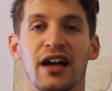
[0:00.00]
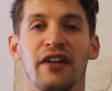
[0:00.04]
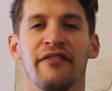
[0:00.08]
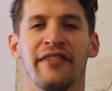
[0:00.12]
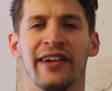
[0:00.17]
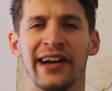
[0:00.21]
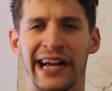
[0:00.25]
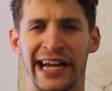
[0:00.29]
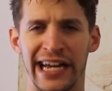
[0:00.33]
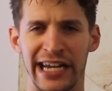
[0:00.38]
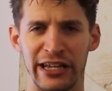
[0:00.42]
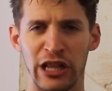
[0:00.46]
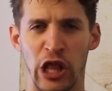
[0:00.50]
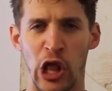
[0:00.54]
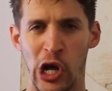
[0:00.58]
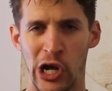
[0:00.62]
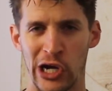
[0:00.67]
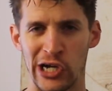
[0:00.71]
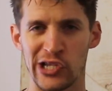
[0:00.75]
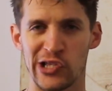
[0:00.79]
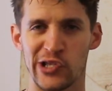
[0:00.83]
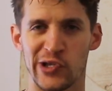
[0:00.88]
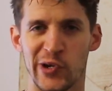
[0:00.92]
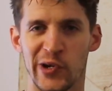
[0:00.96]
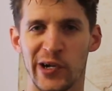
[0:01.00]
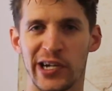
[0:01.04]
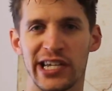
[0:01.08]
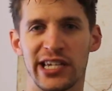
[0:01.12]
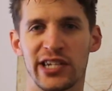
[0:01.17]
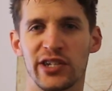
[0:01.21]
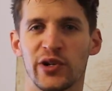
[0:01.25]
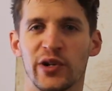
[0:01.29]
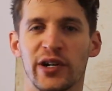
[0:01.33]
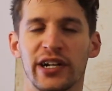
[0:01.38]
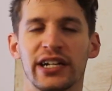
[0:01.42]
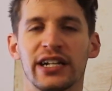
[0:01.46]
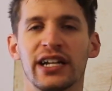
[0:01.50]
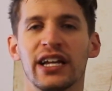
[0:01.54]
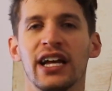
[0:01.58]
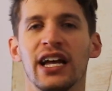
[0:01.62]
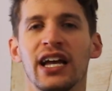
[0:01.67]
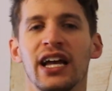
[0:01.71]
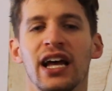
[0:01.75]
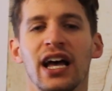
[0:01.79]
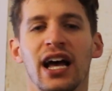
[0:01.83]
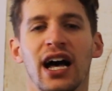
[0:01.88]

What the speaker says: a very long story short,